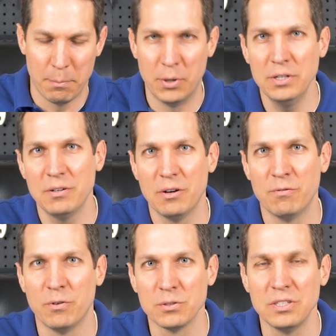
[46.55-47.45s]
put a
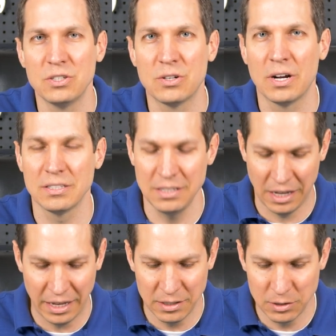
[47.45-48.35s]
voltage across
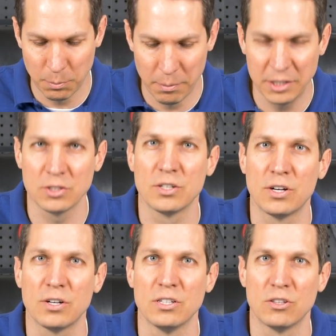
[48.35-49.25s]
it and measure the
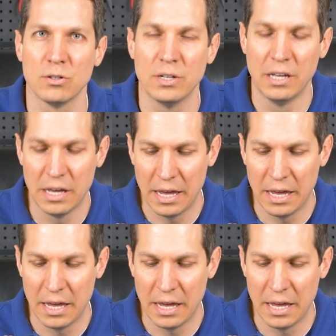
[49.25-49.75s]
current through it.